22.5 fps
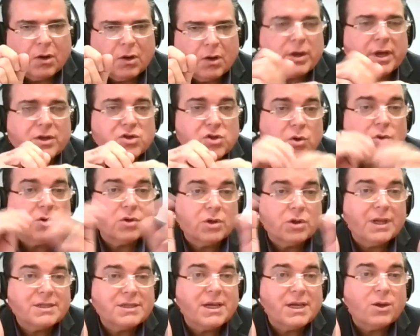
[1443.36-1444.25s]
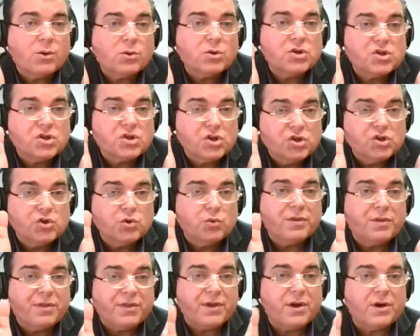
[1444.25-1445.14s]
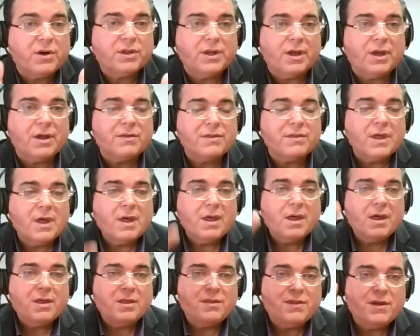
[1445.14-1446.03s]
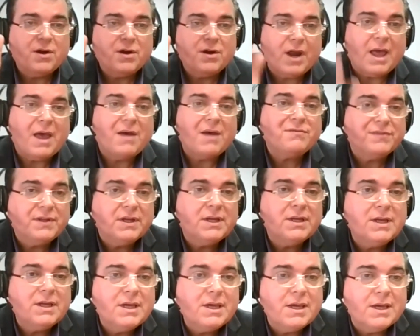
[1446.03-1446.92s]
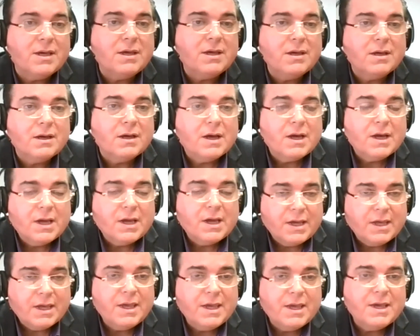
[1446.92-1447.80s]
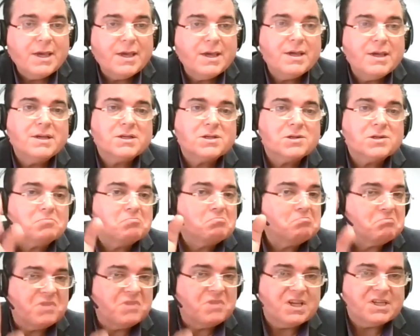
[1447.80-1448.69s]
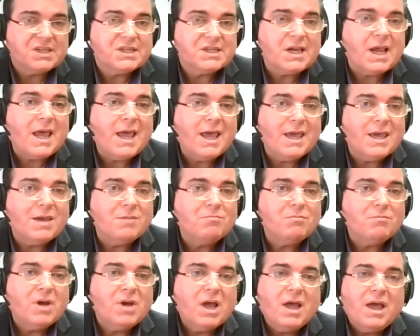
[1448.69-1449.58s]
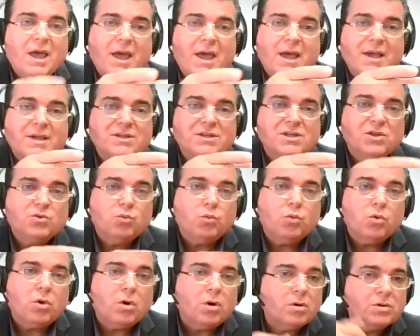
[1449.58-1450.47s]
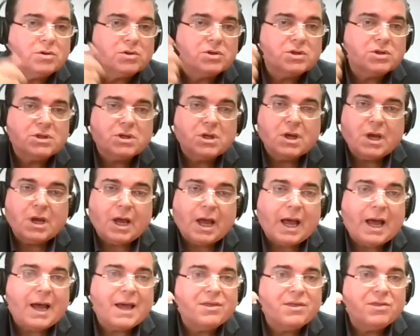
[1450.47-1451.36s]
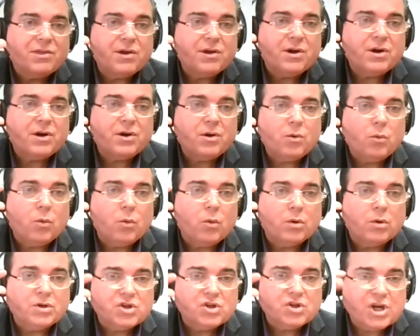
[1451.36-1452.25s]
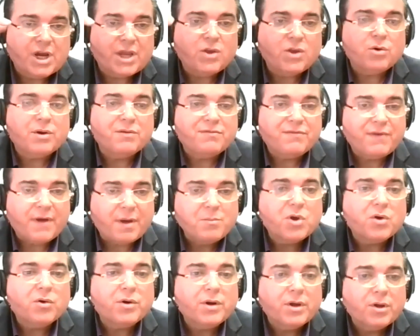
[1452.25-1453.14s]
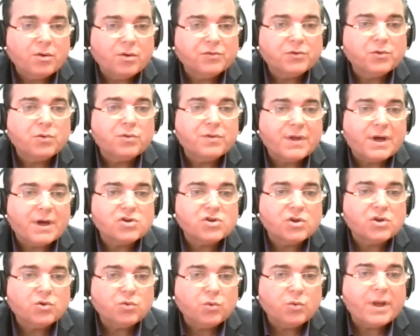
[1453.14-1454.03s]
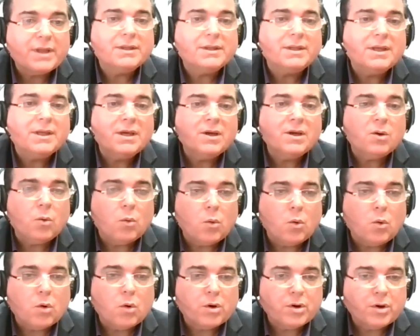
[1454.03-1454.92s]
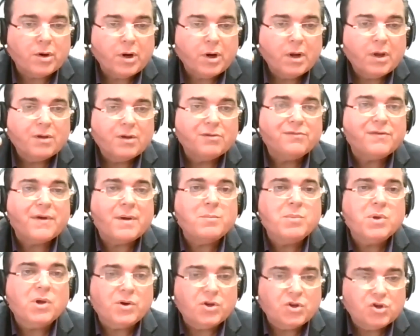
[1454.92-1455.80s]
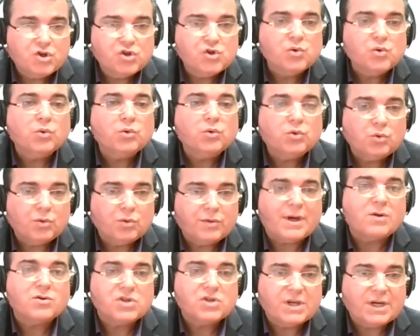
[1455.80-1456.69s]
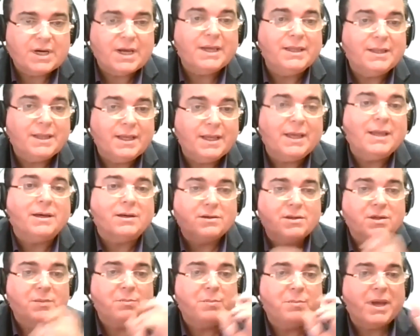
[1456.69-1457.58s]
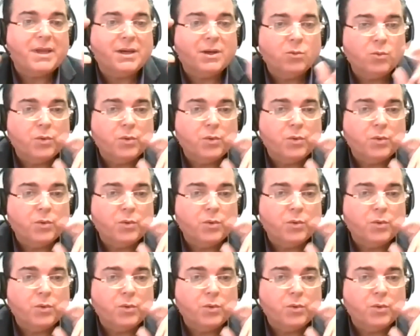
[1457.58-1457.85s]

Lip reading: Okay, so let's say on June 30th, their FTE is the same as it was either on January, February of 2020 or February, June 2019, depending